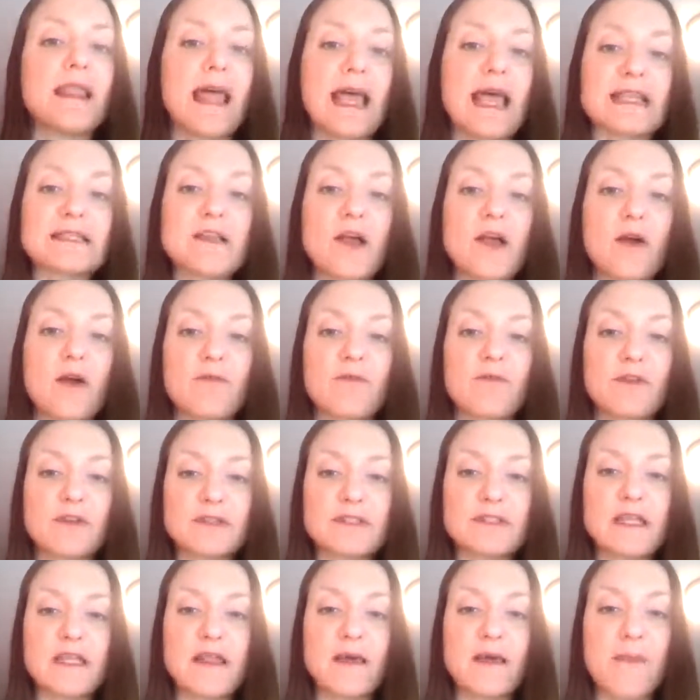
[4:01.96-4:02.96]
less harmful
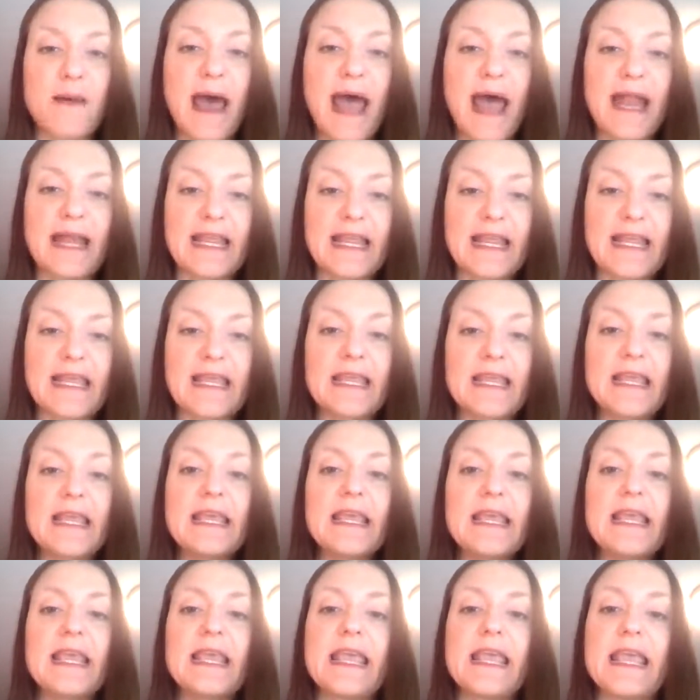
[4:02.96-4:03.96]
to the body,
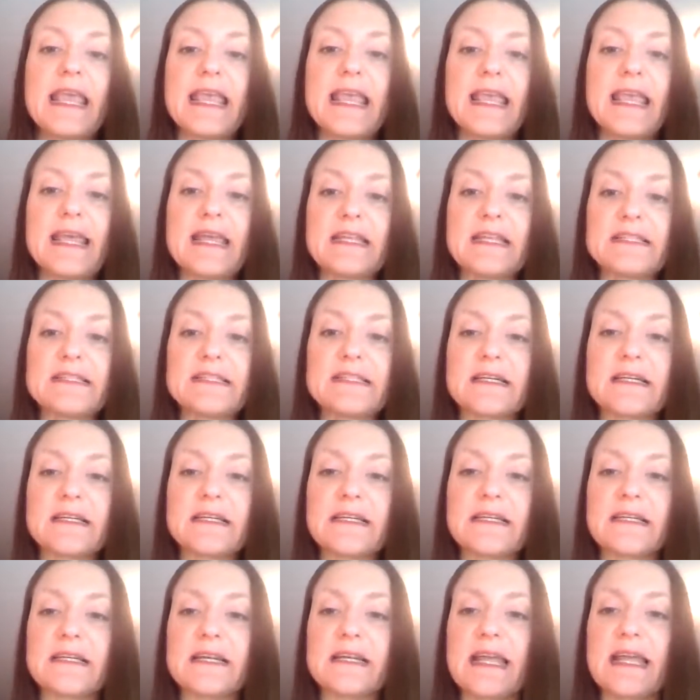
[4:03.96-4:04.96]
and
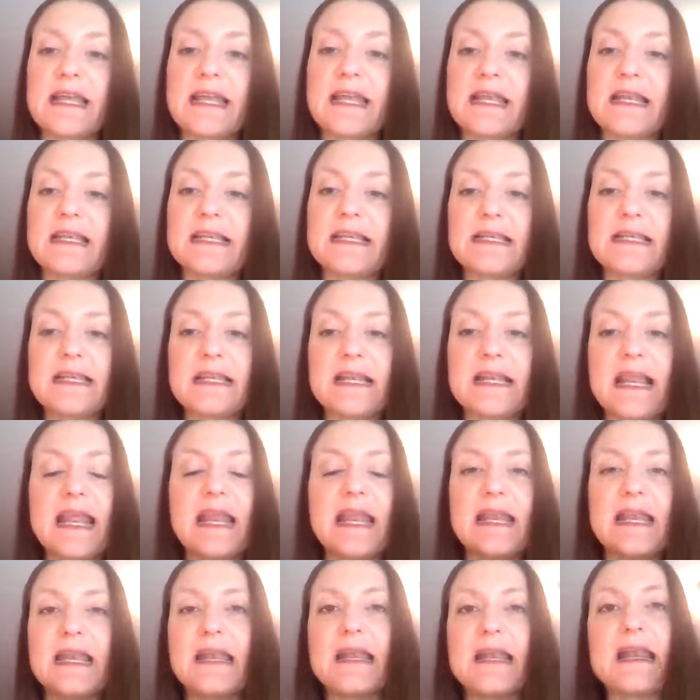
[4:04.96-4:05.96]
it
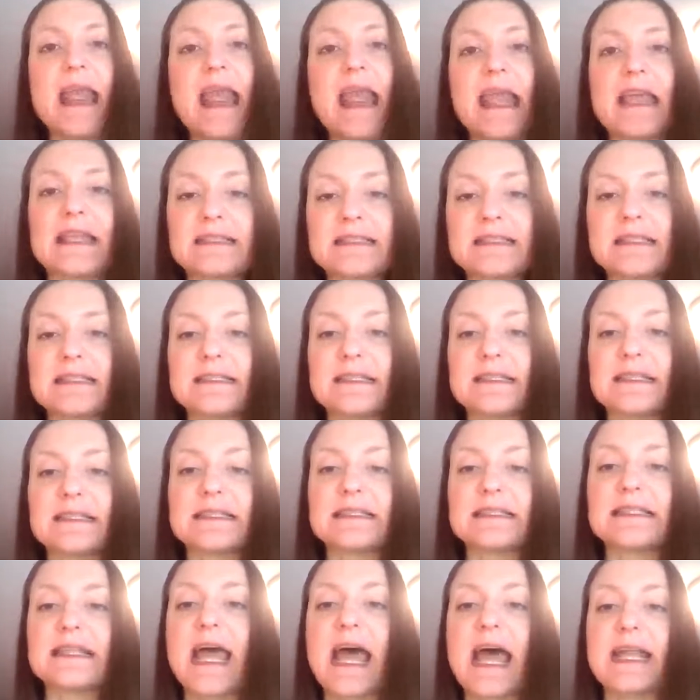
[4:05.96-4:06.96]
enhances
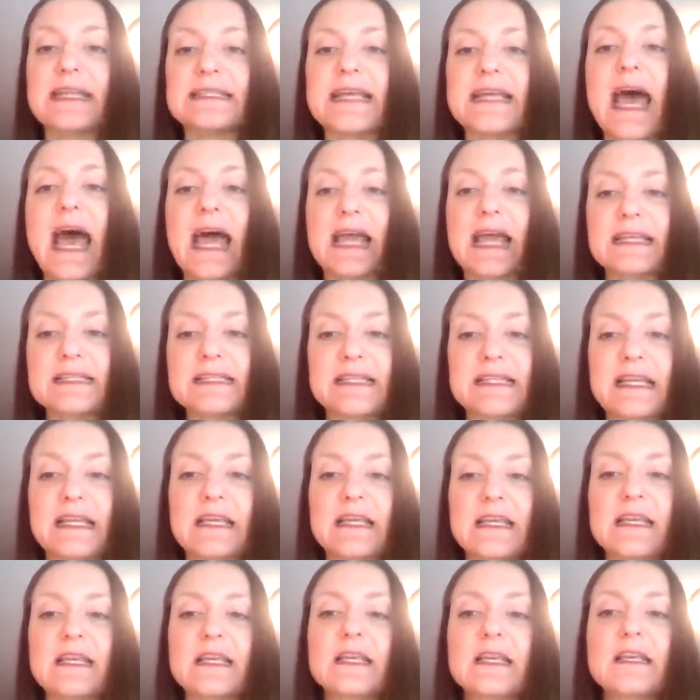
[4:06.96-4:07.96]
its
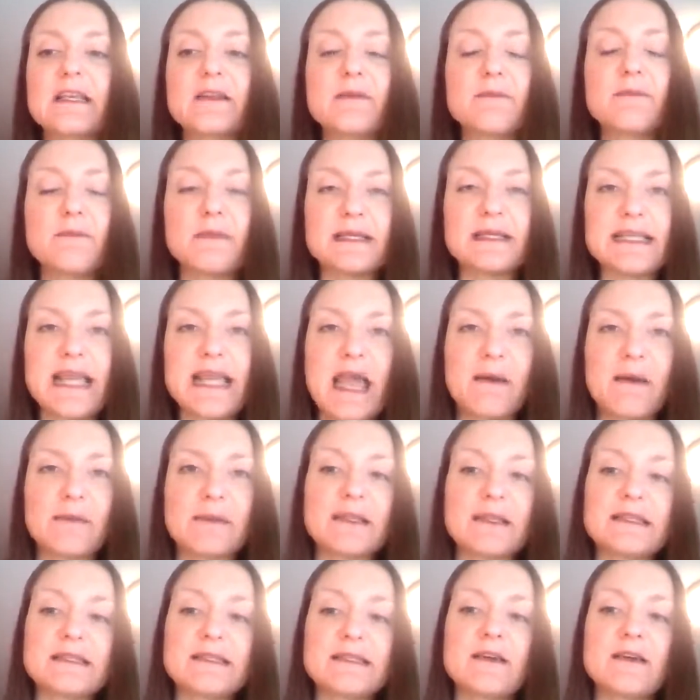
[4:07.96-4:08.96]
non-toxic
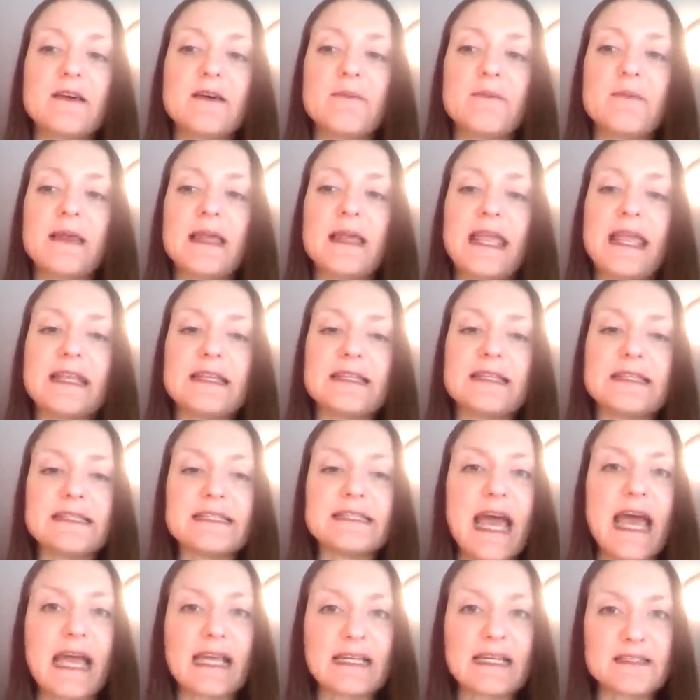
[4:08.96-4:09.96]
metabolism and
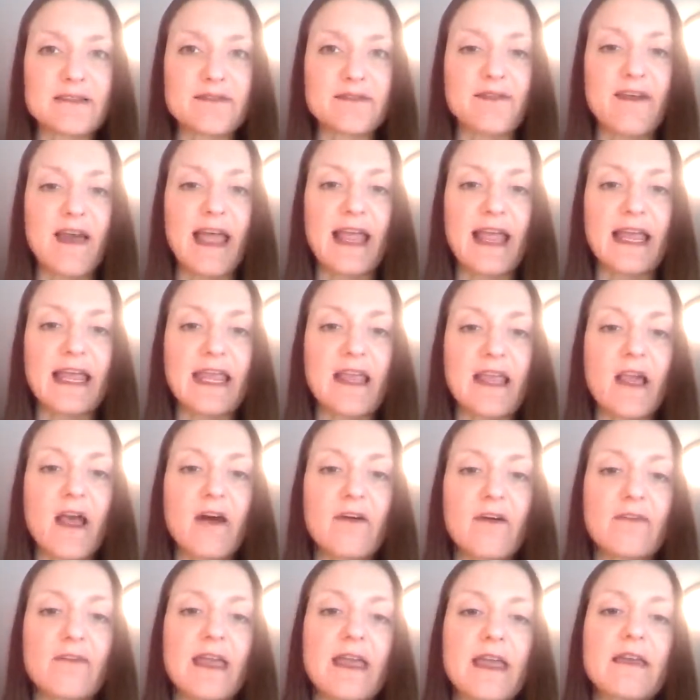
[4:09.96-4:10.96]
detoxifying
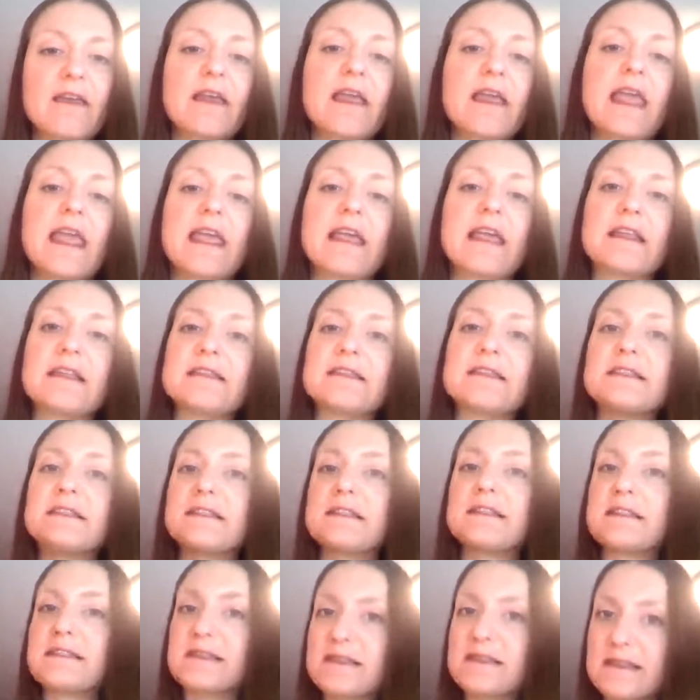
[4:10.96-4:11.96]
of it and
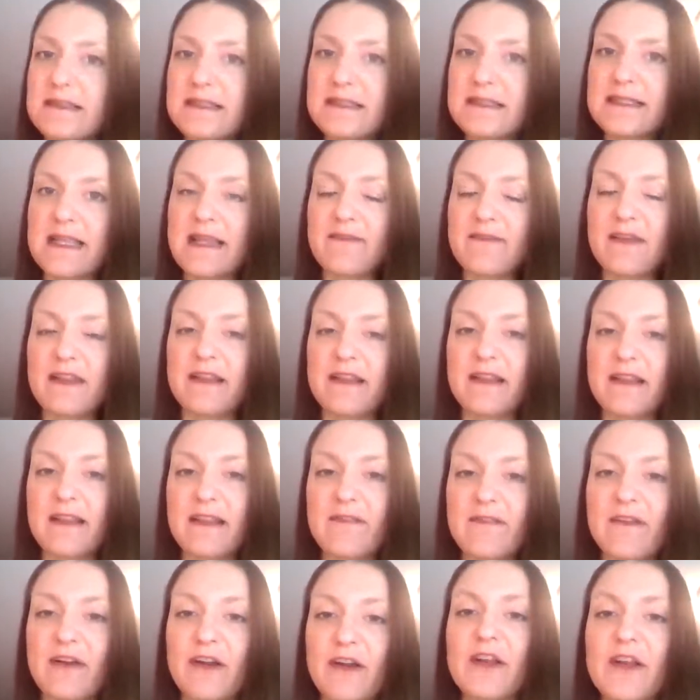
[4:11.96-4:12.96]
saving the
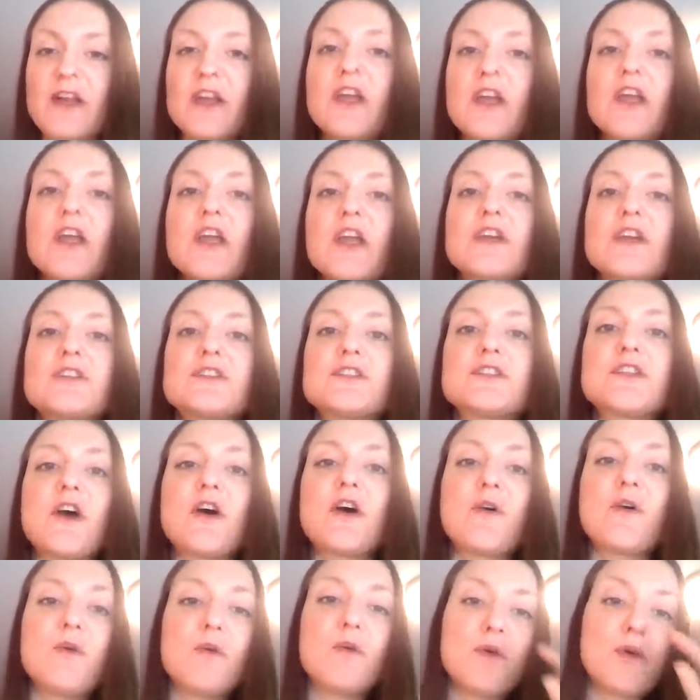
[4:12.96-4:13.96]
liver.
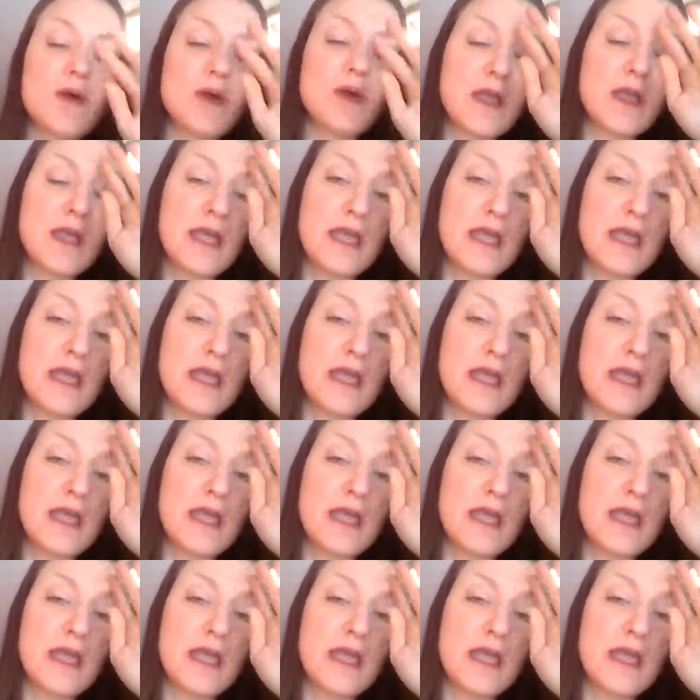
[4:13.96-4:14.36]
So